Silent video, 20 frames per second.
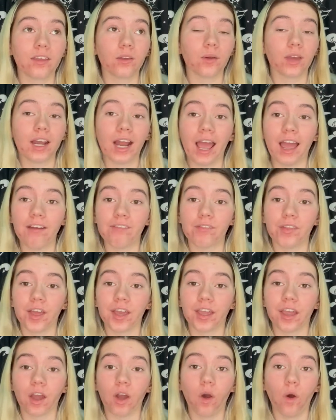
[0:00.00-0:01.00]
you can have
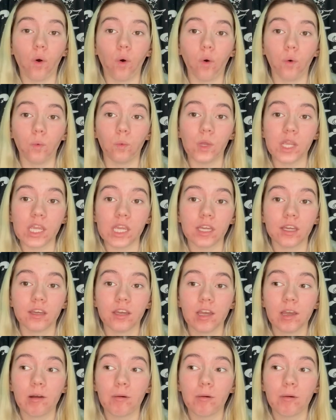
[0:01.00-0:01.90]
like a whole week,